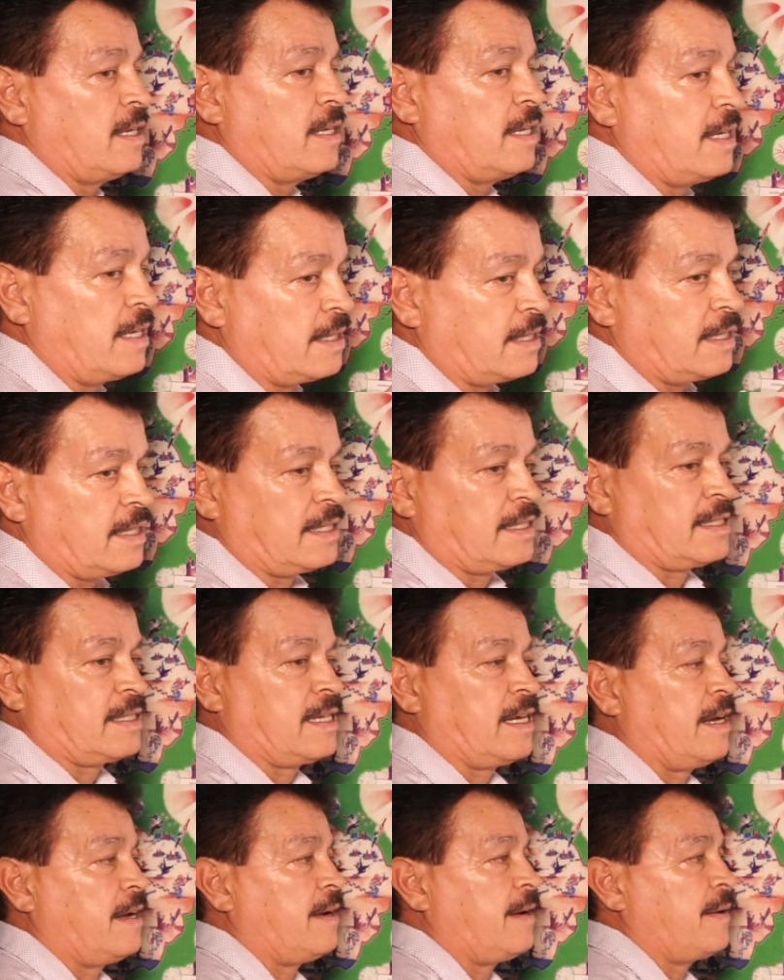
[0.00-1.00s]
This is
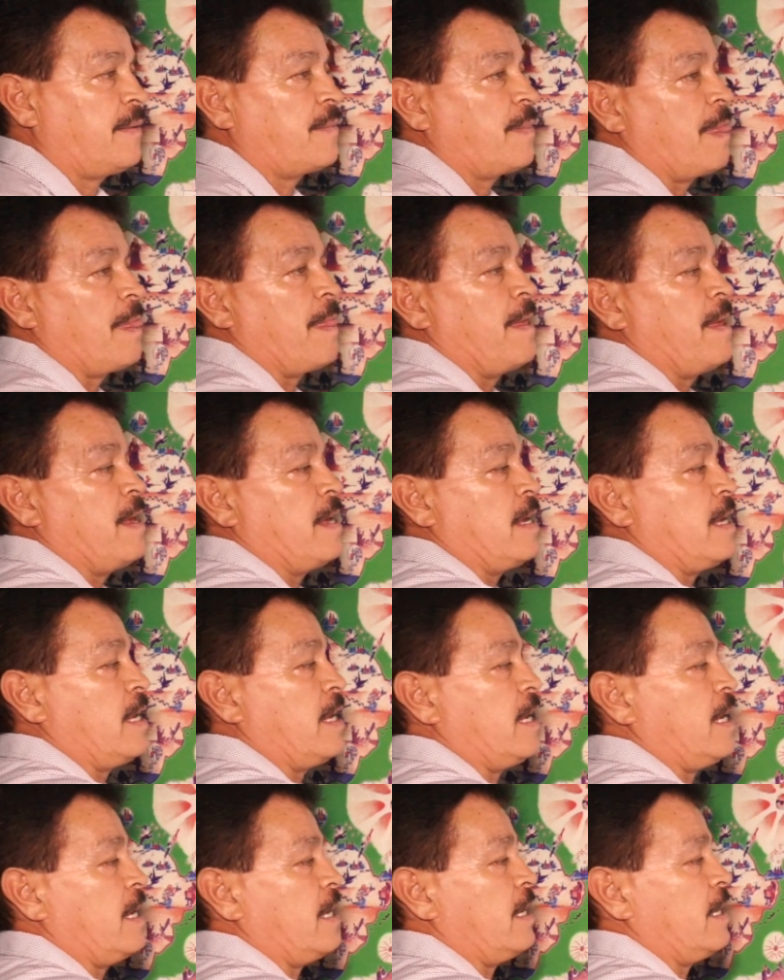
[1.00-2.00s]

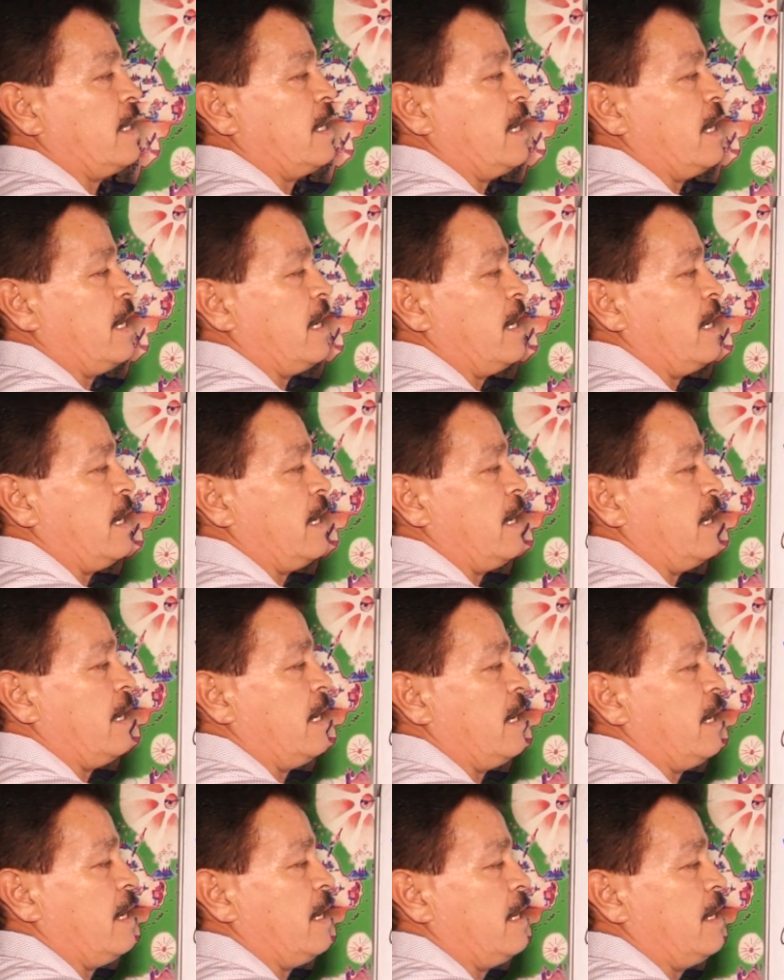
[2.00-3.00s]
in
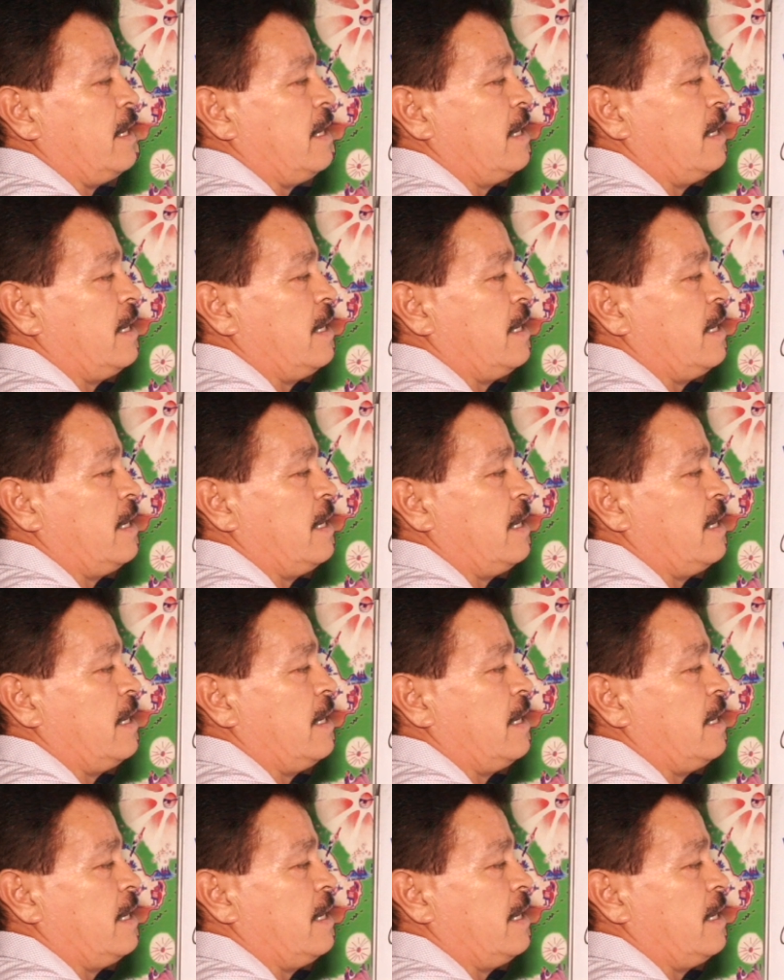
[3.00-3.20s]
the